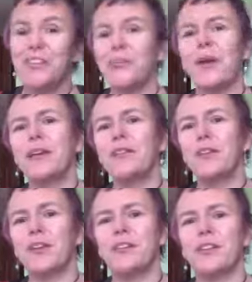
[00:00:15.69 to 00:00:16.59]
You may have
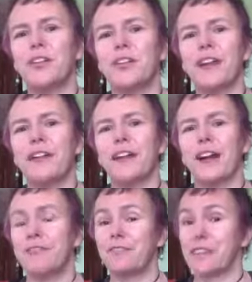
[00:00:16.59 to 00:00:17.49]
heard of Turnera
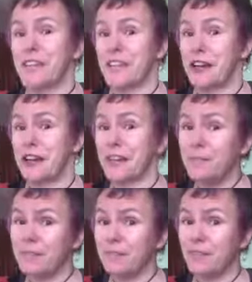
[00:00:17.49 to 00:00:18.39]
aphrodisiaca,